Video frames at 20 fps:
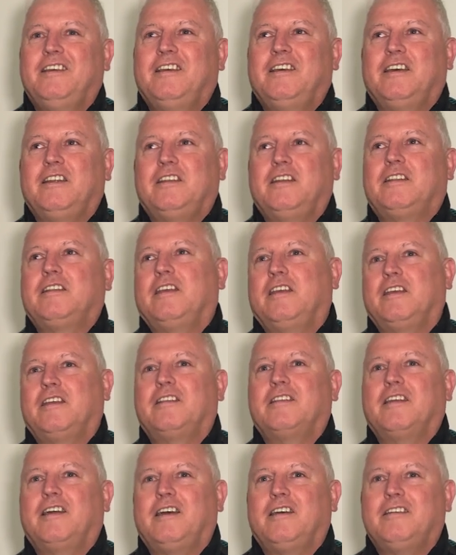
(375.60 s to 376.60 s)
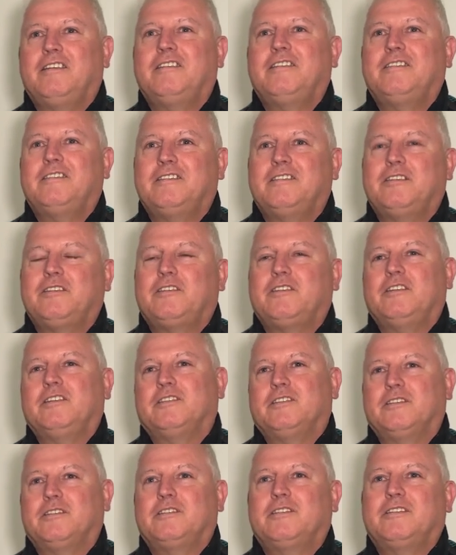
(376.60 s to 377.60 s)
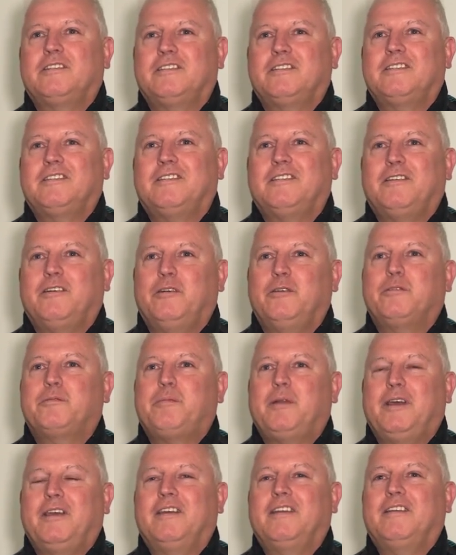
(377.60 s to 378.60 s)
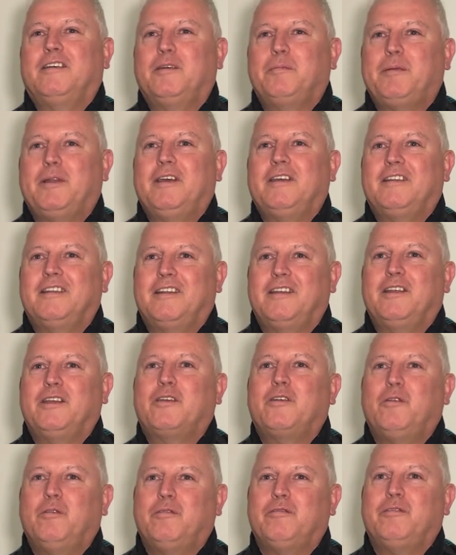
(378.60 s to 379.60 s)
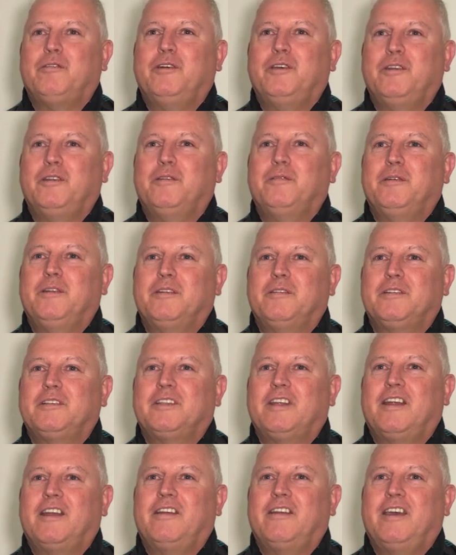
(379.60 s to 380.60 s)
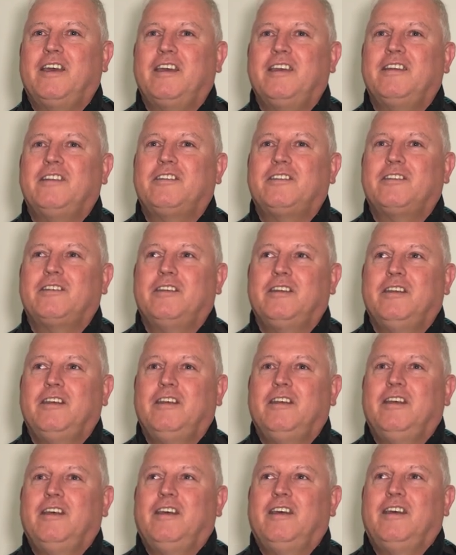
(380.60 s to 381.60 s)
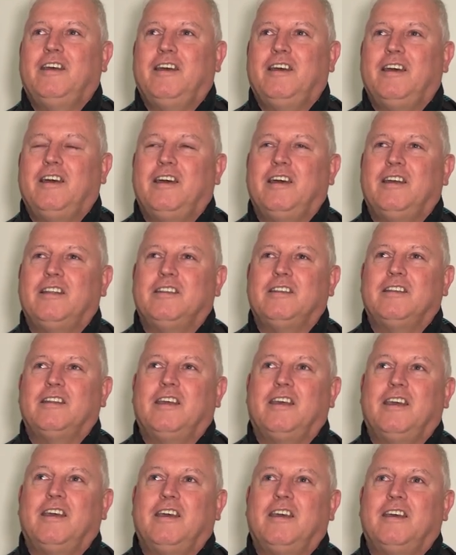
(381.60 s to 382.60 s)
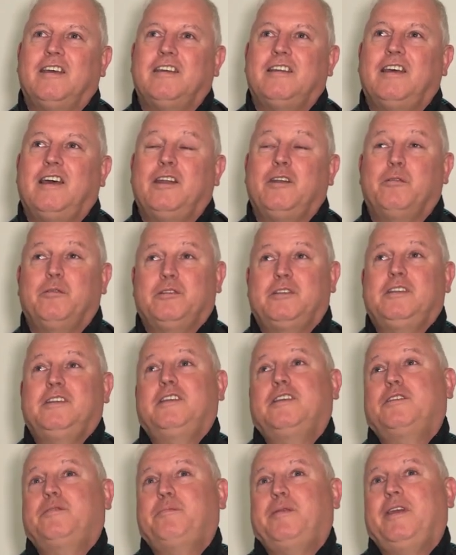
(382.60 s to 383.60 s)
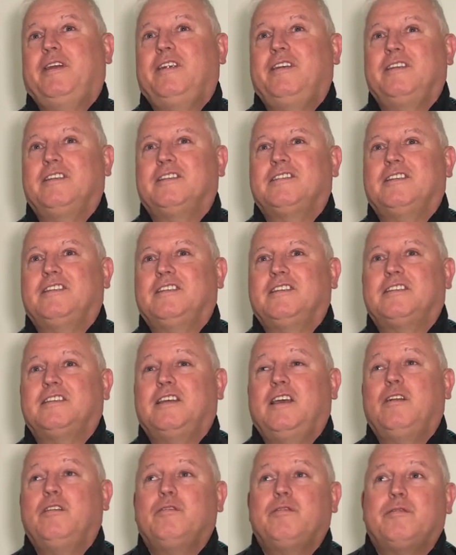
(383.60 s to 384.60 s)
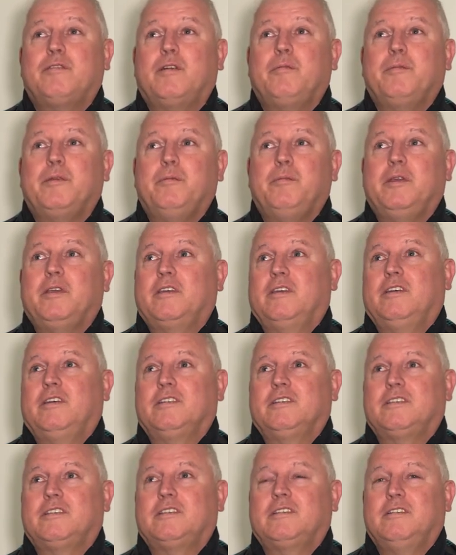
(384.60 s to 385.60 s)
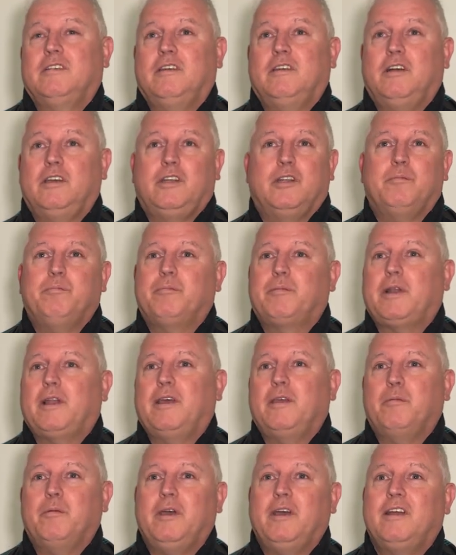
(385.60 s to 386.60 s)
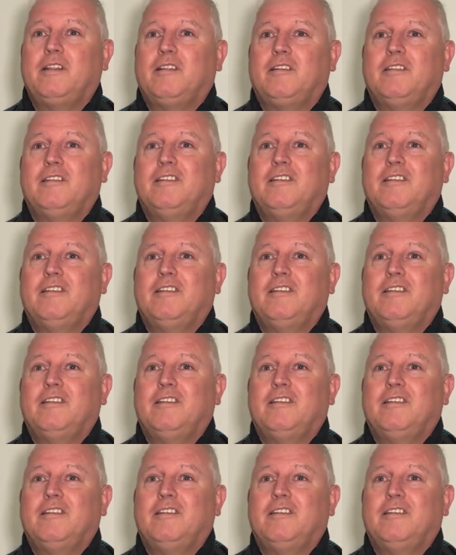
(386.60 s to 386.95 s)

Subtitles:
and you think that, Jesus, I played in the league cup final when I was their age. And it was an experience in itself for me, because I didn't play well.